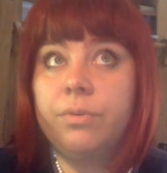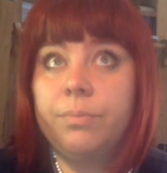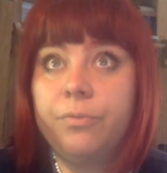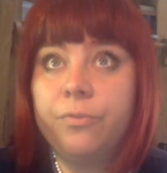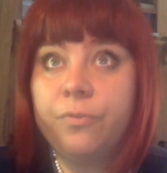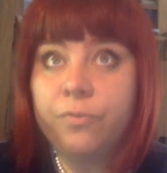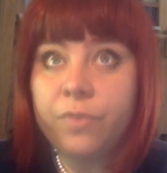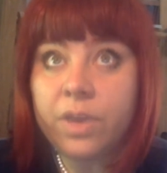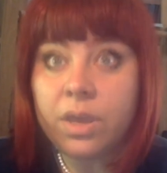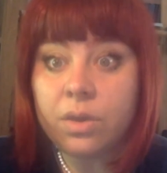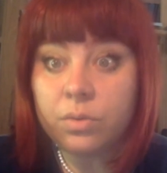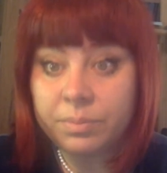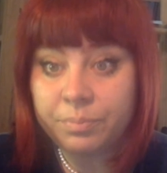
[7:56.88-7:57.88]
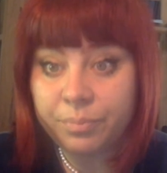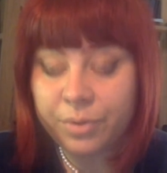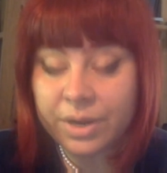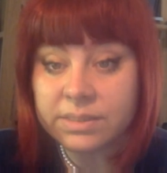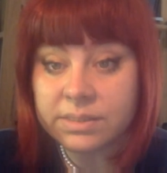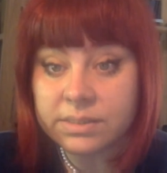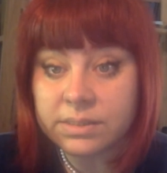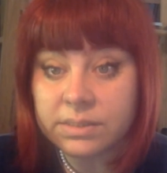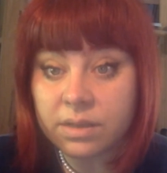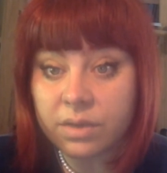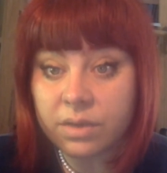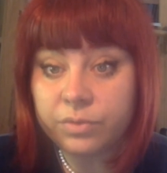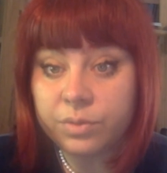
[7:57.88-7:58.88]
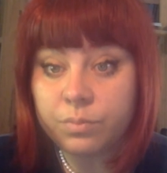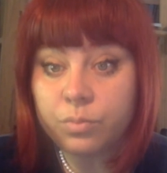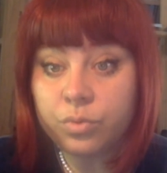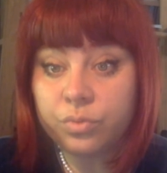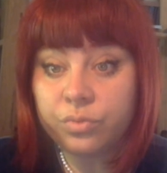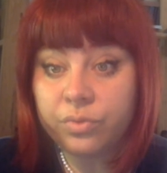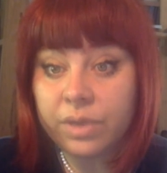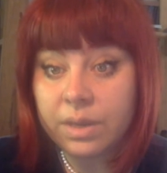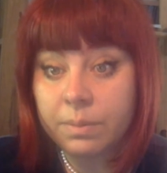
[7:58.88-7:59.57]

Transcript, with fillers: feel the presence of the moon very